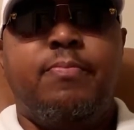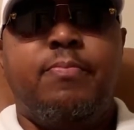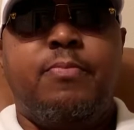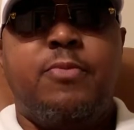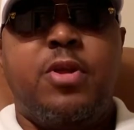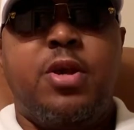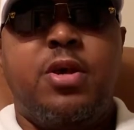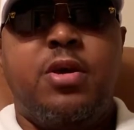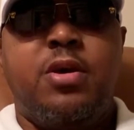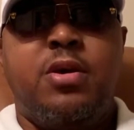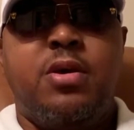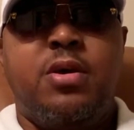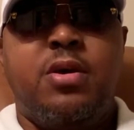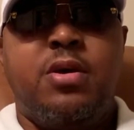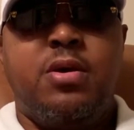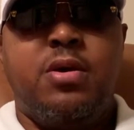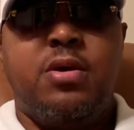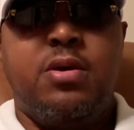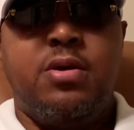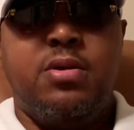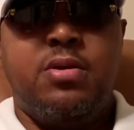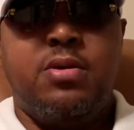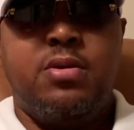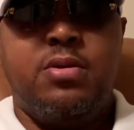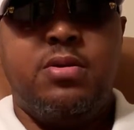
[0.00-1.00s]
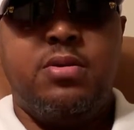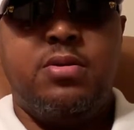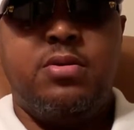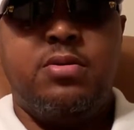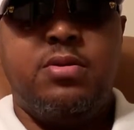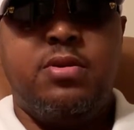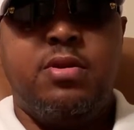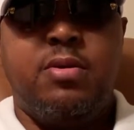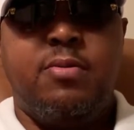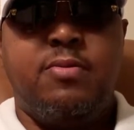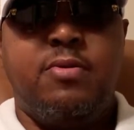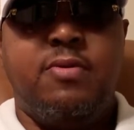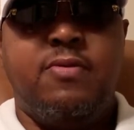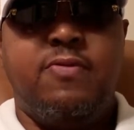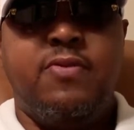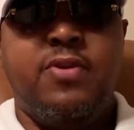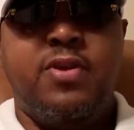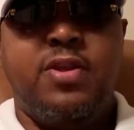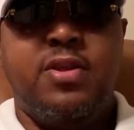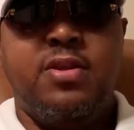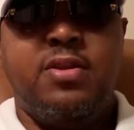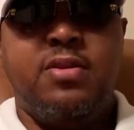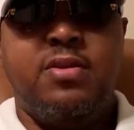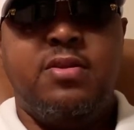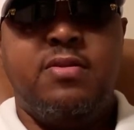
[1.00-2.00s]

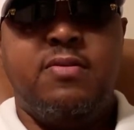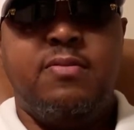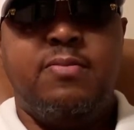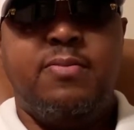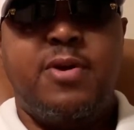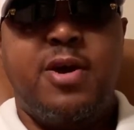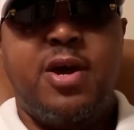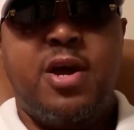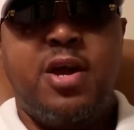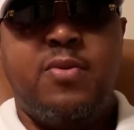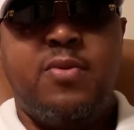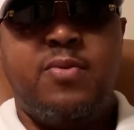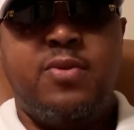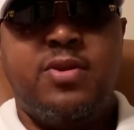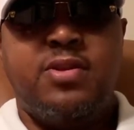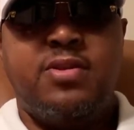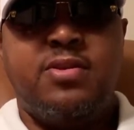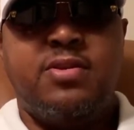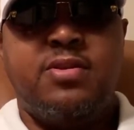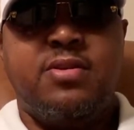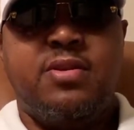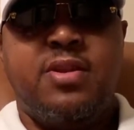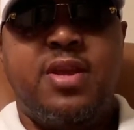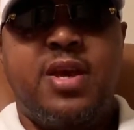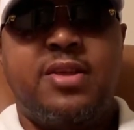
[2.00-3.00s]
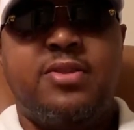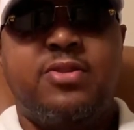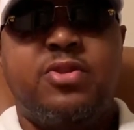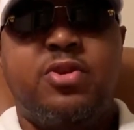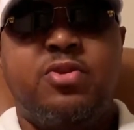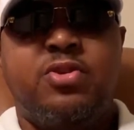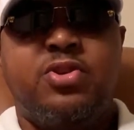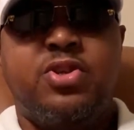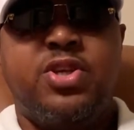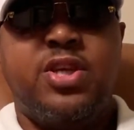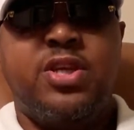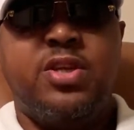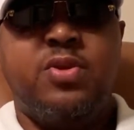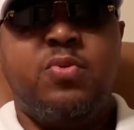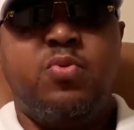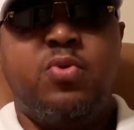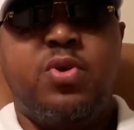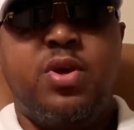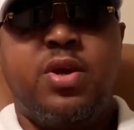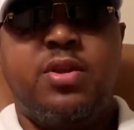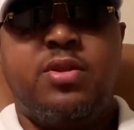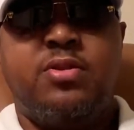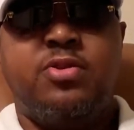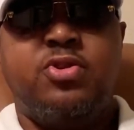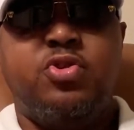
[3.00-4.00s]
Pirates like
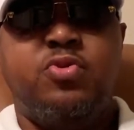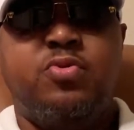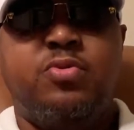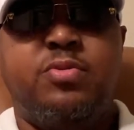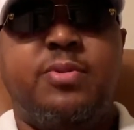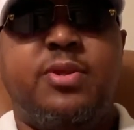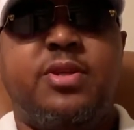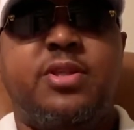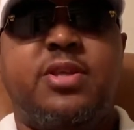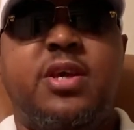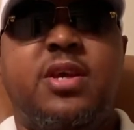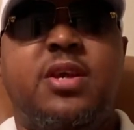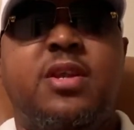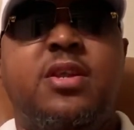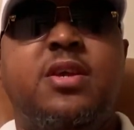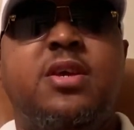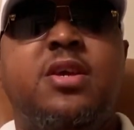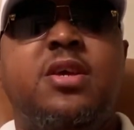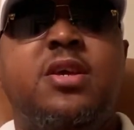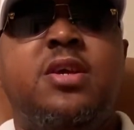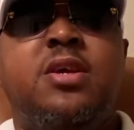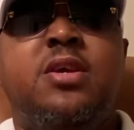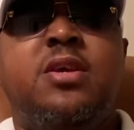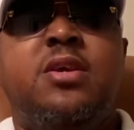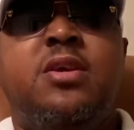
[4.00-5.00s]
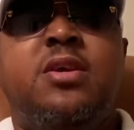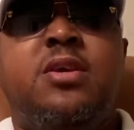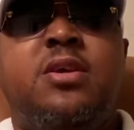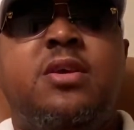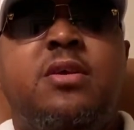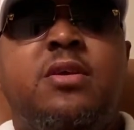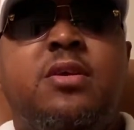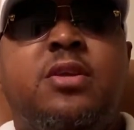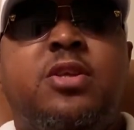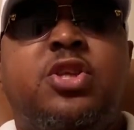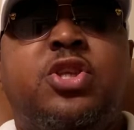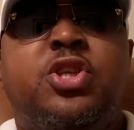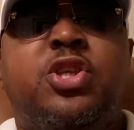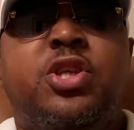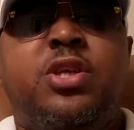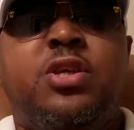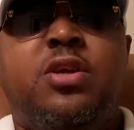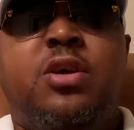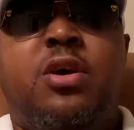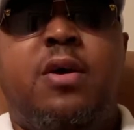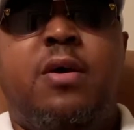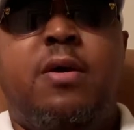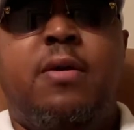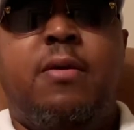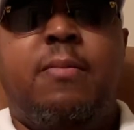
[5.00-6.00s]
13-1, 2-20 that. See,
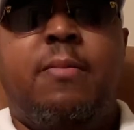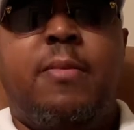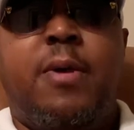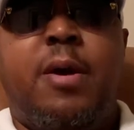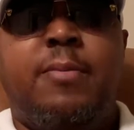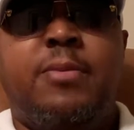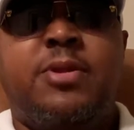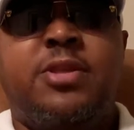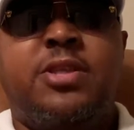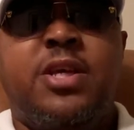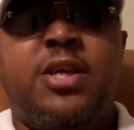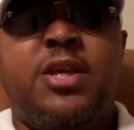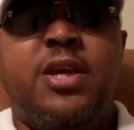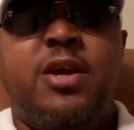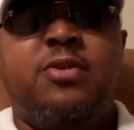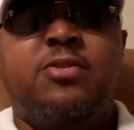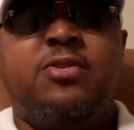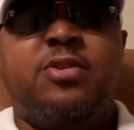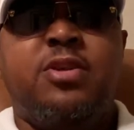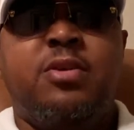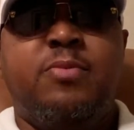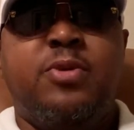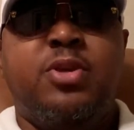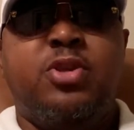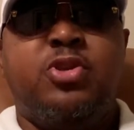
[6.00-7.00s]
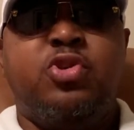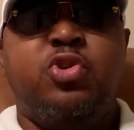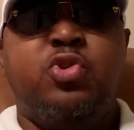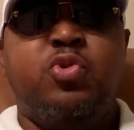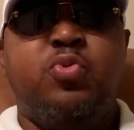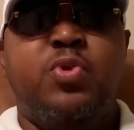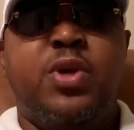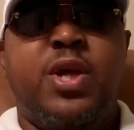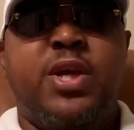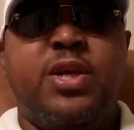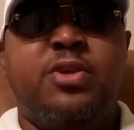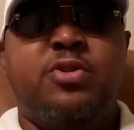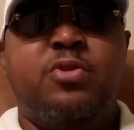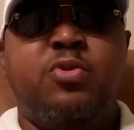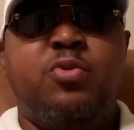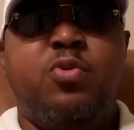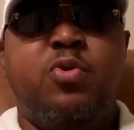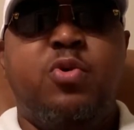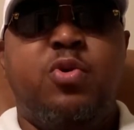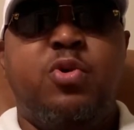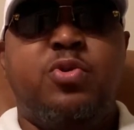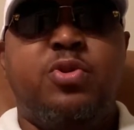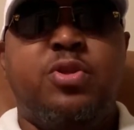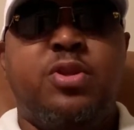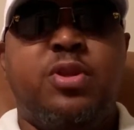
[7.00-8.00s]
I'm gonna tell y'all something else too while I can do
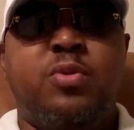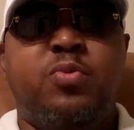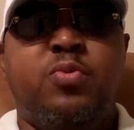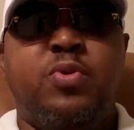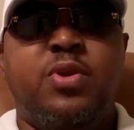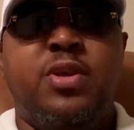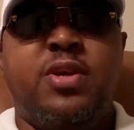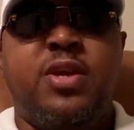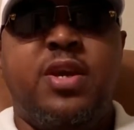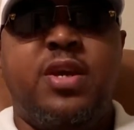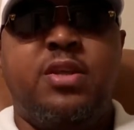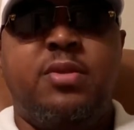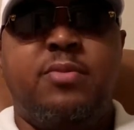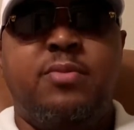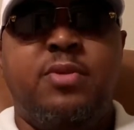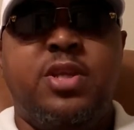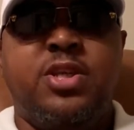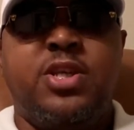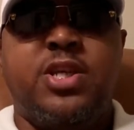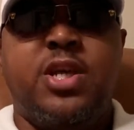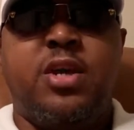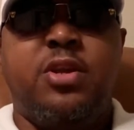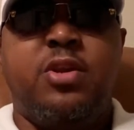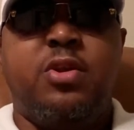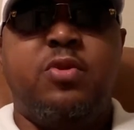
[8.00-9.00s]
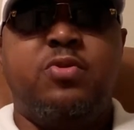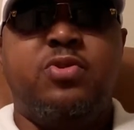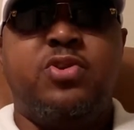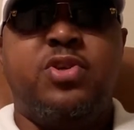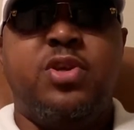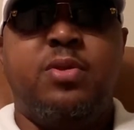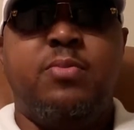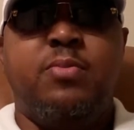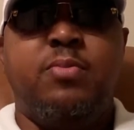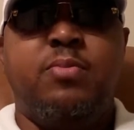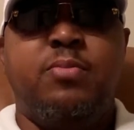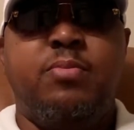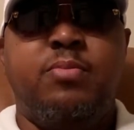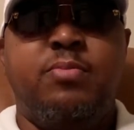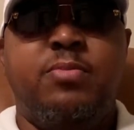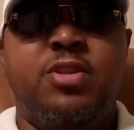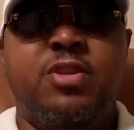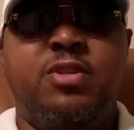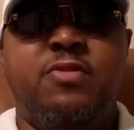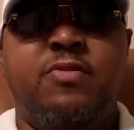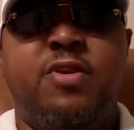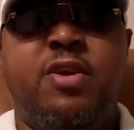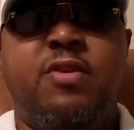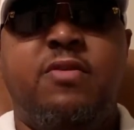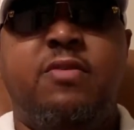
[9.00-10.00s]
going through the recap. I'm gonna let y'all know something. It's
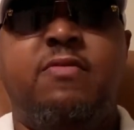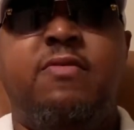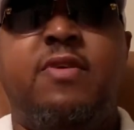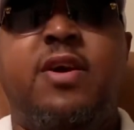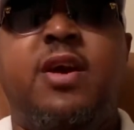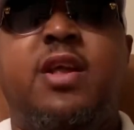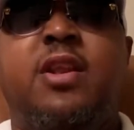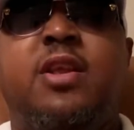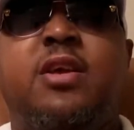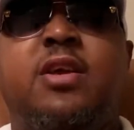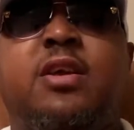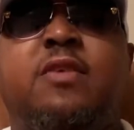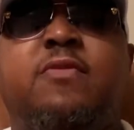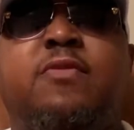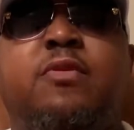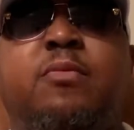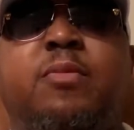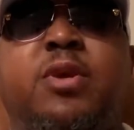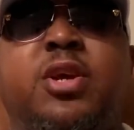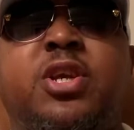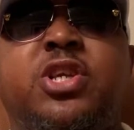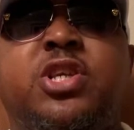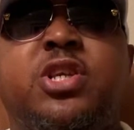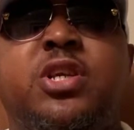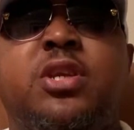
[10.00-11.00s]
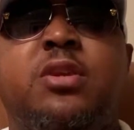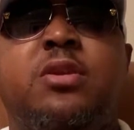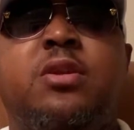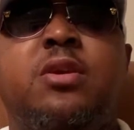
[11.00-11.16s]
very valid information.